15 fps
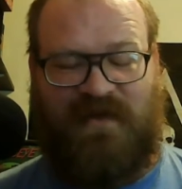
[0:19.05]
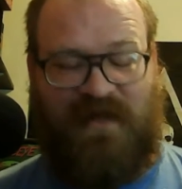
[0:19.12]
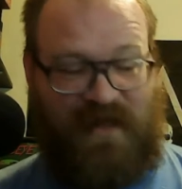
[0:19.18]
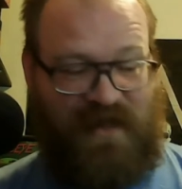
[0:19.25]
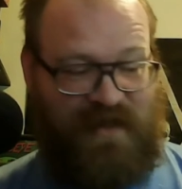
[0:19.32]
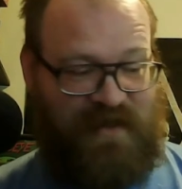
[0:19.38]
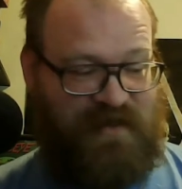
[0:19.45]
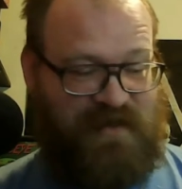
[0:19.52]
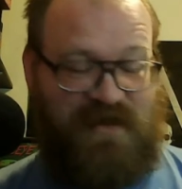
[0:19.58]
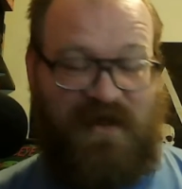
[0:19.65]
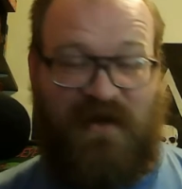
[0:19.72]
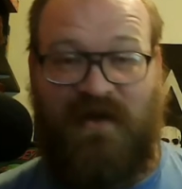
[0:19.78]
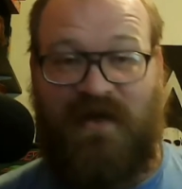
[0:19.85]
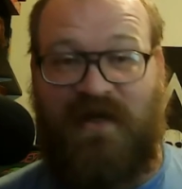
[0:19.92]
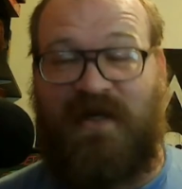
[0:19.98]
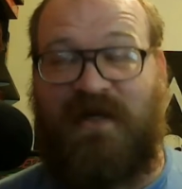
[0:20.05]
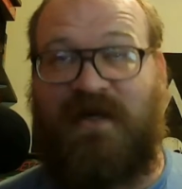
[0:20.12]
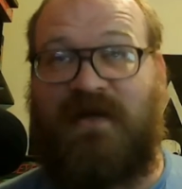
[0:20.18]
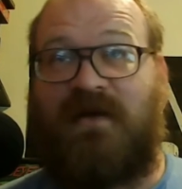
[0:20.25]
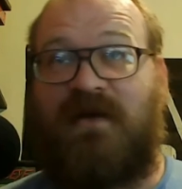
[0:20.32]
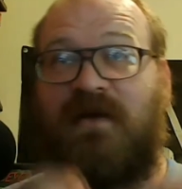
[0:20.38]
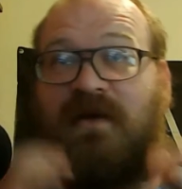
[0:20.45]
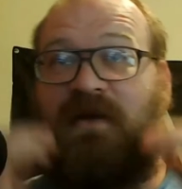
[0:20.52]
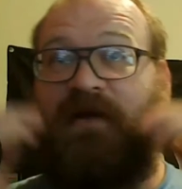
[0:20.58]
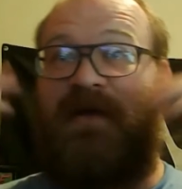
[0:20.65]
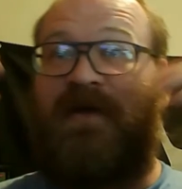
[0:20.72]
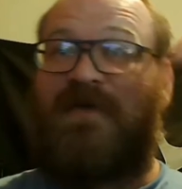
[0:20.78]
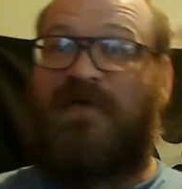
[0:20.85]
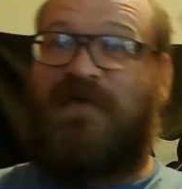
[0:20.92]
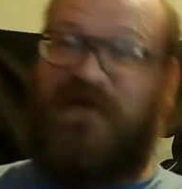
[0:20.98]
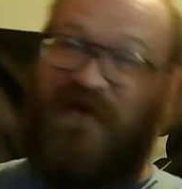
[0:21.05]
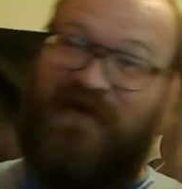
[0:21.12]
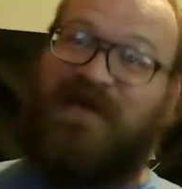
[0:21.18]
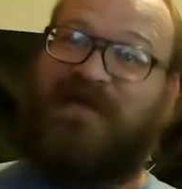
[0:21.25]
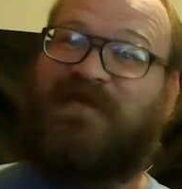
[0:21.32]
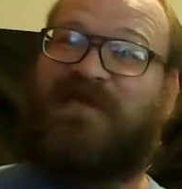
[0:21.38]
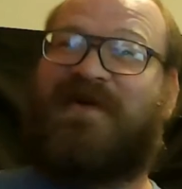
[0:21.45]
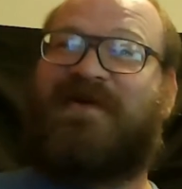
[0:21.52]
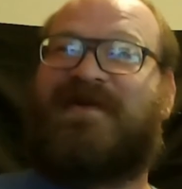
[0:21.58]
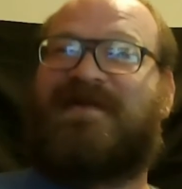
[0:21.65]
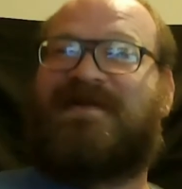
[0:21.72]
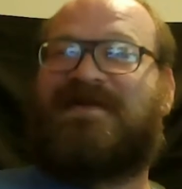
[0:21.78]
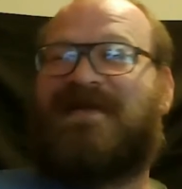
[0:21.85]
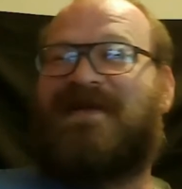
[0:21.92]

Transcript: Again, sorry for the appearance.